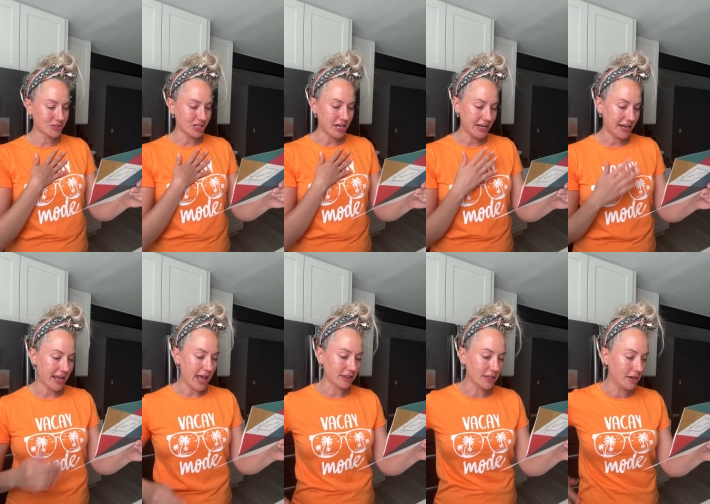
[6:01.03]
Jeannie
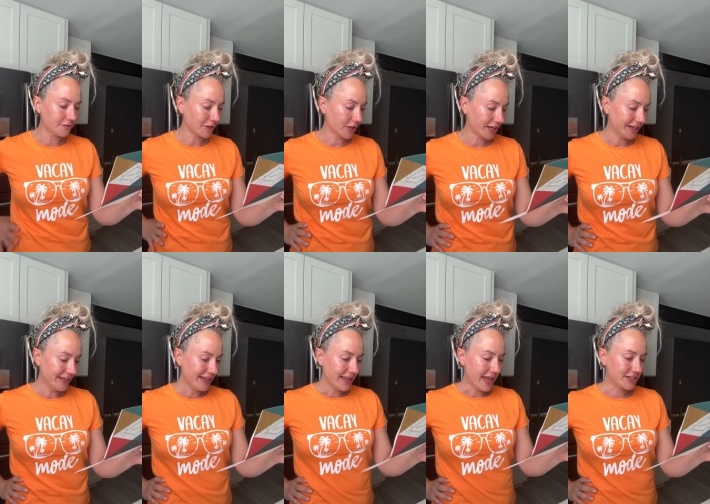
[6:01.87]
I love her
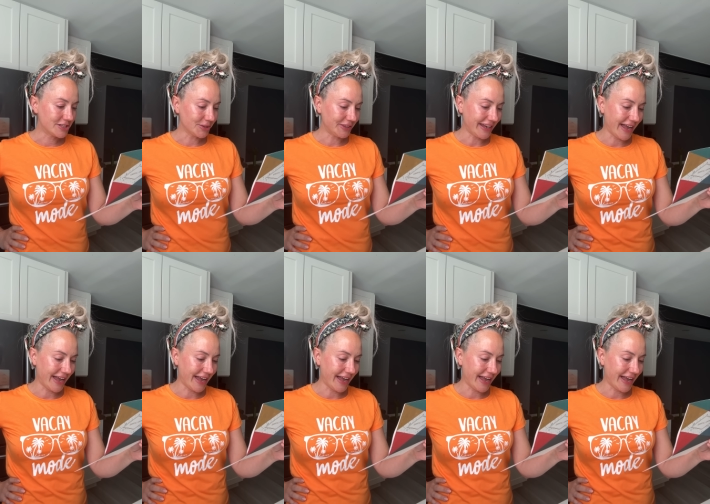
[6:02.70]
and don't think